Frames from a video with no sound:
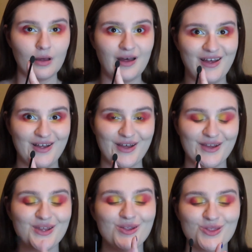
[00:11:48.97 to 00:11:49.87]

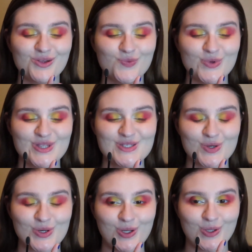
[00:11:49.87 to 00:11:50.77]
I can't think of what these
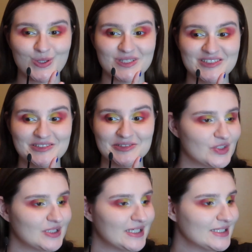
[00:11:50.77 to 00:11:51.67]
are called.
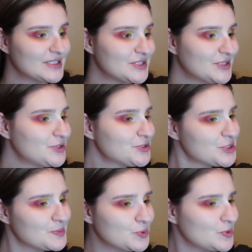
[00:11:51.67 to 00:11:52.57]
They're like a little
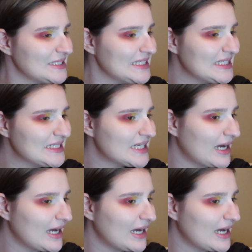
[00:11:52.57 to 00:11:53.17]
spoolie